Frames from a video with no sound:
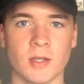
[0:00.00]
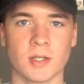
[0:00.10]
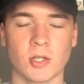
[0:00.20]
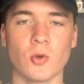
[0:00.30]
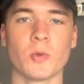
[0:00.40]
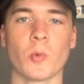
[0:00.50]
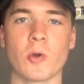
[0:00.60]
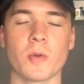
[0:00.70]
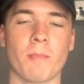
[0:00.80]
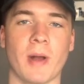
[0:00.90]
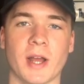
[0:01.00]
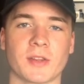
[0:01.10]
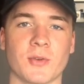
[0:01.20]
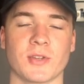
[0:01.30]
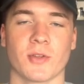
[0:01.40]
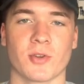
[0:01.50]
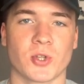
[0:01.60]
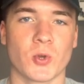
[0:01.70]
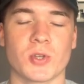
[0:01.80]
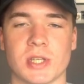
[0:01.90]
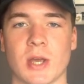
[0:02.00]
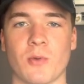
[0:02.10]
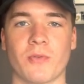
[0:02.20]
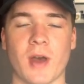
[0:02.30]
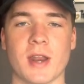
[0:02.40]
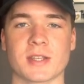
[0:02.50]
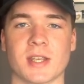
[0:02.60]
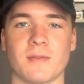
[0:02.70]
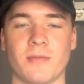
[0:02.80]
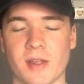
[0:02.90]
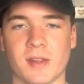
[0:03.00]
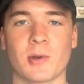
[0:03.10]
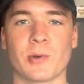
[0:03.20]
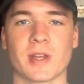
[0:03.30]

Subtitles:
Hello and welcome back to another UCL Fantasy video.